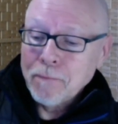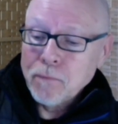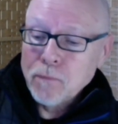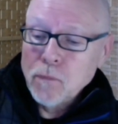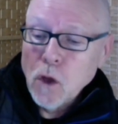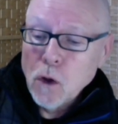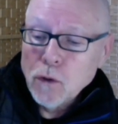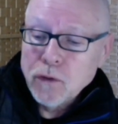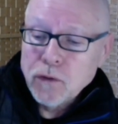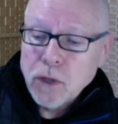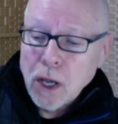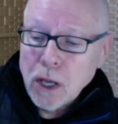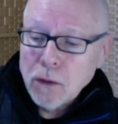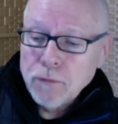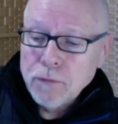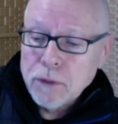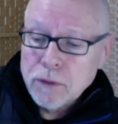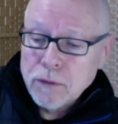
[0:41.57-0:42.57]
No
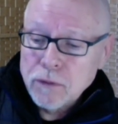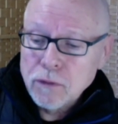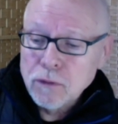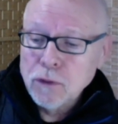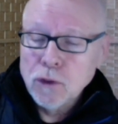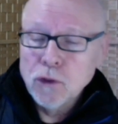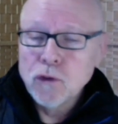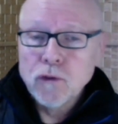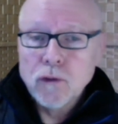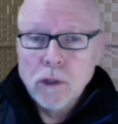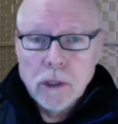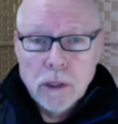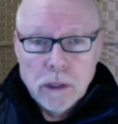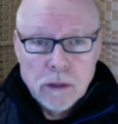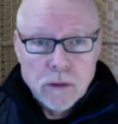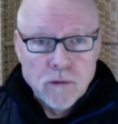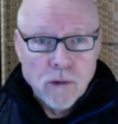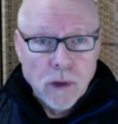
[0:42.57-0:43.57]
self is
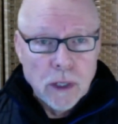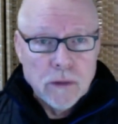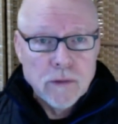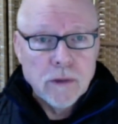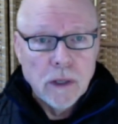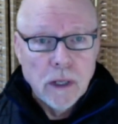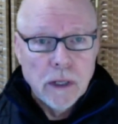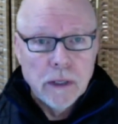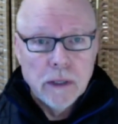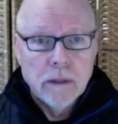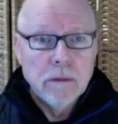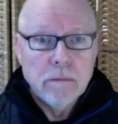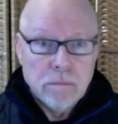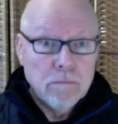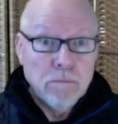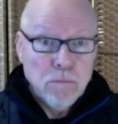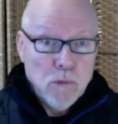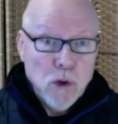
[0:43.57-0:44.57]
usually translated
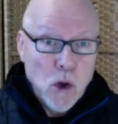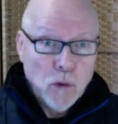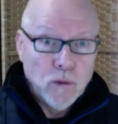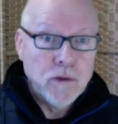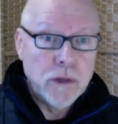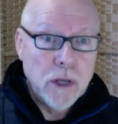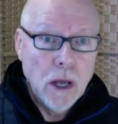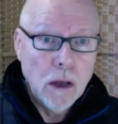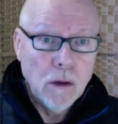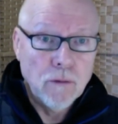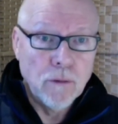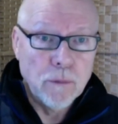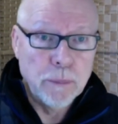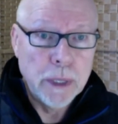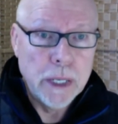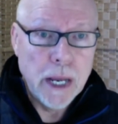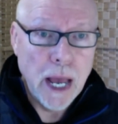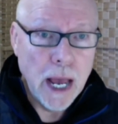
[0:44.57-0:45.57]
no self,
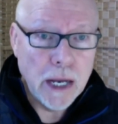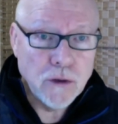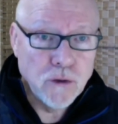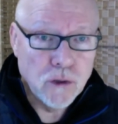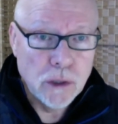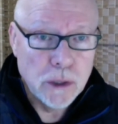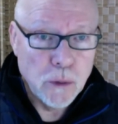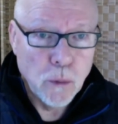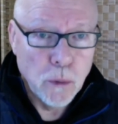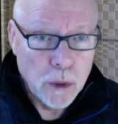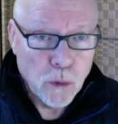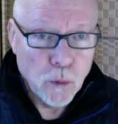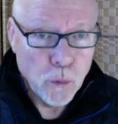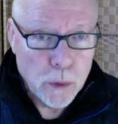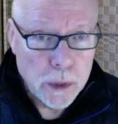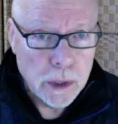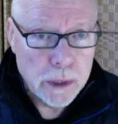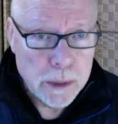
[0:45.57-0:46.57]
but actually, what it
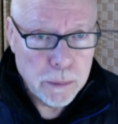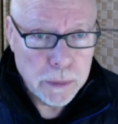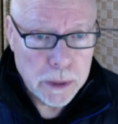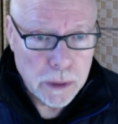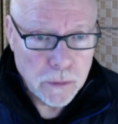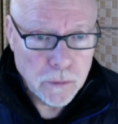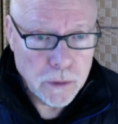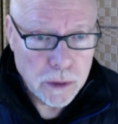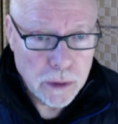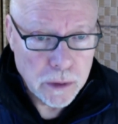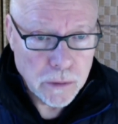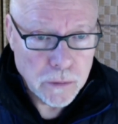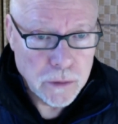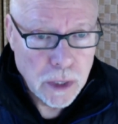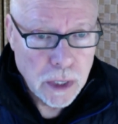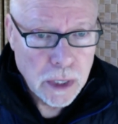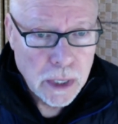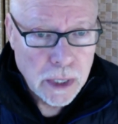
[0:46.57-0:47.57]
really means
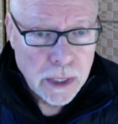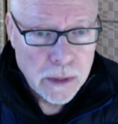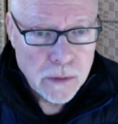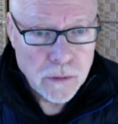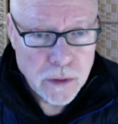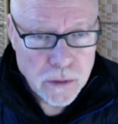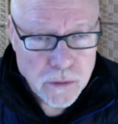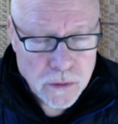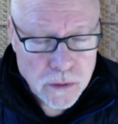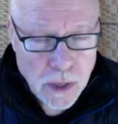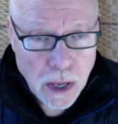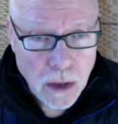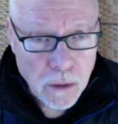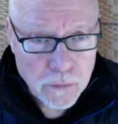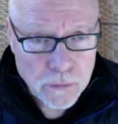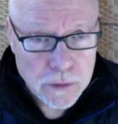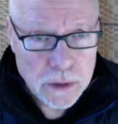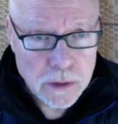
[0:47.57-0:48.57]
is the
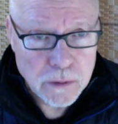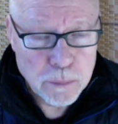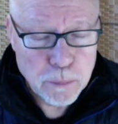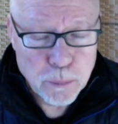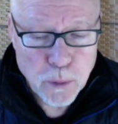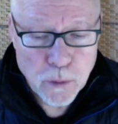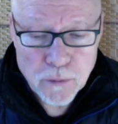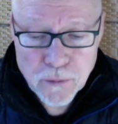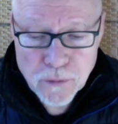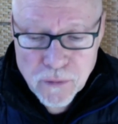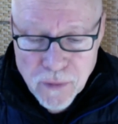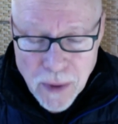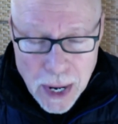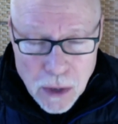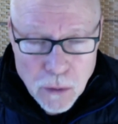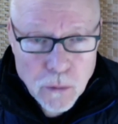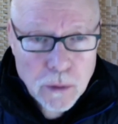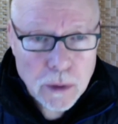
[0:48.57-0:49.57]
self is
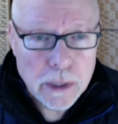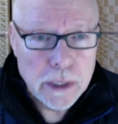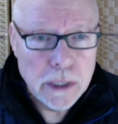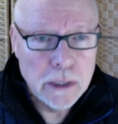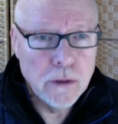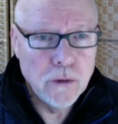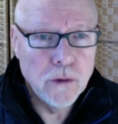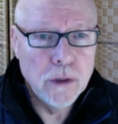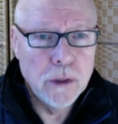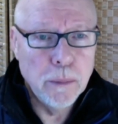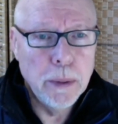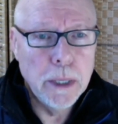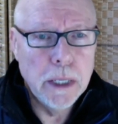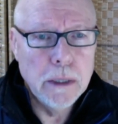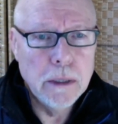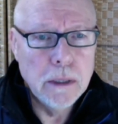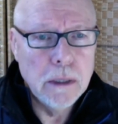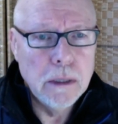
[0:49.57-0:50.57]
profoundly
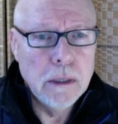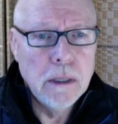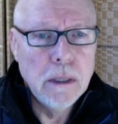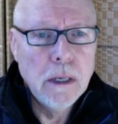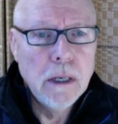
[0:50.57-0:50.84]
interdependent.